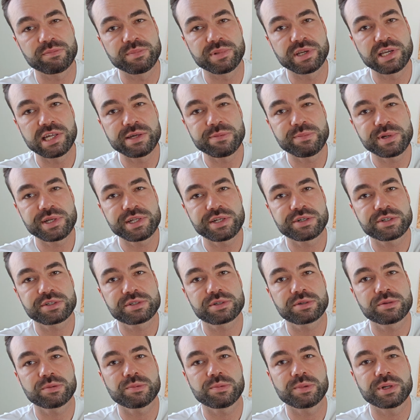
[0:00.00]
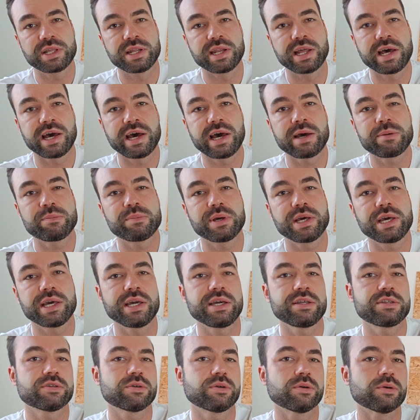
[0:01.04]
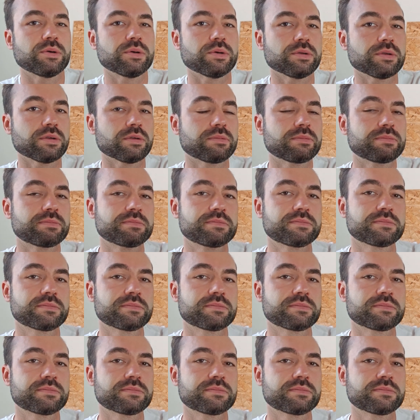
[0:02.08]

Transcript: millimeters with an M8 hole.